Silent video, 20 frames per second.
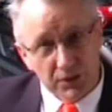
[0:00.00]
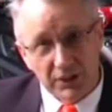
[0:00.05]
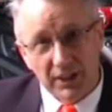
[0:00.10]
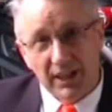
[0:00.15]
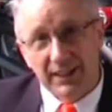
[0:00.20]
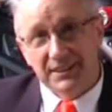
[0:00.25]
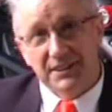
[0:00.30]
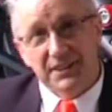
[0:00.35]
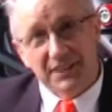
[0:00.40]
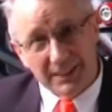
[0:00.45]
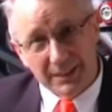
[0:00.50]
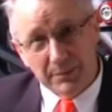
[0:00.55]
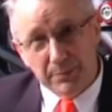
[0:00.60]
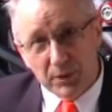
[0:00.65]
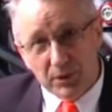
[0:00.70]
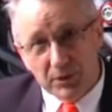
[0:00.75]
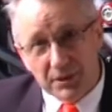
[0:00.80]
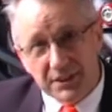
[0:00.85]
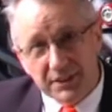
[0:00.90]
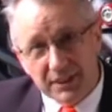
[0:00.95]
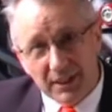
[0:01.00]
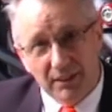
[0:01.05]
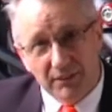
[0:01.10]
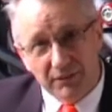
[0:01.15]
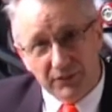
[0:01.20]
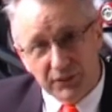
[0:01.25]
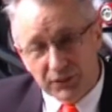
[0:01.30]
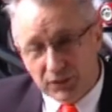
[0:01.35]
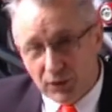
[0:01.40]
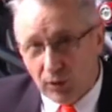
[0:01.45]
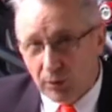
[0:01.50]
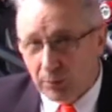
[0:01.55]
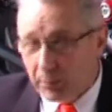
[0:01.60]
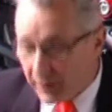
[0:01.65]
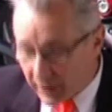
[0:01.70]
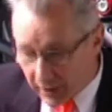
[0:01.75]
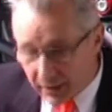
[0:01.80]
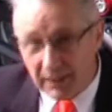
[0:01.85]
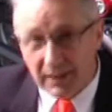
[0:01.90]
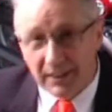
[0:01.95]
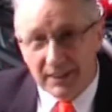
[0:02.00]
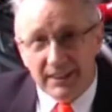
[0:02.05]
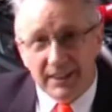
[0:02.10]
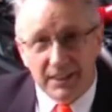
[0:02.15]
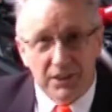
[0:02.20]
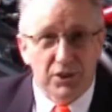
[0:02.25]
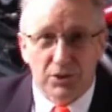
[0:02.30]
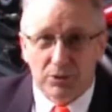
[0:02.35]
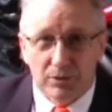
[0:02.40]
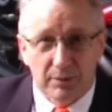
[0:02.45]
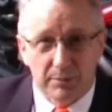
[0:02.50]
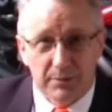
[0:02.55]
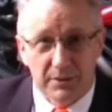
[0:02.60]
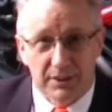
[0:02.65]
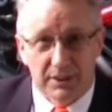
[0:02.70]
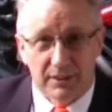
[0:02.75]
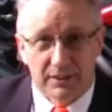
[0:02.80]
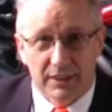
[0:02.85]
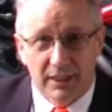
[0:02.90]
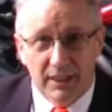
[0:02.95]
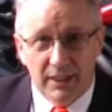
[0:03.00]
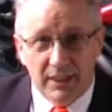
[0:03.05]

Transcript: night's sleep yourself and not being interrupted.